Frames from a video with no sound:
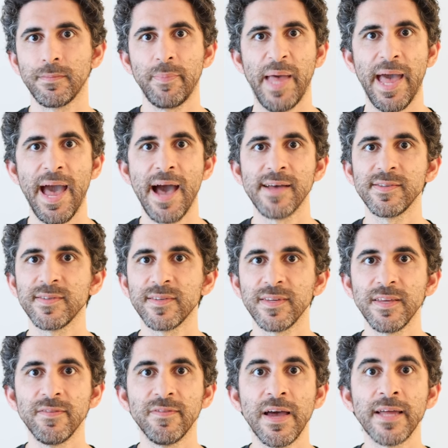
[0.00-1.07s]
past
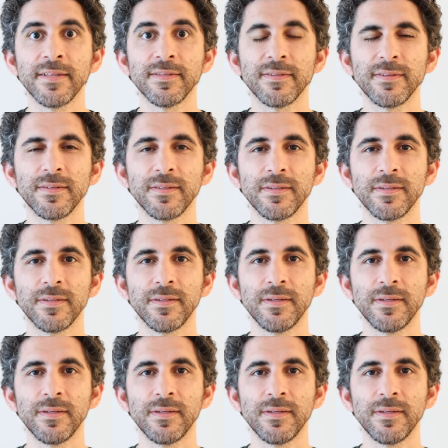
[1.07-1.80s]
events.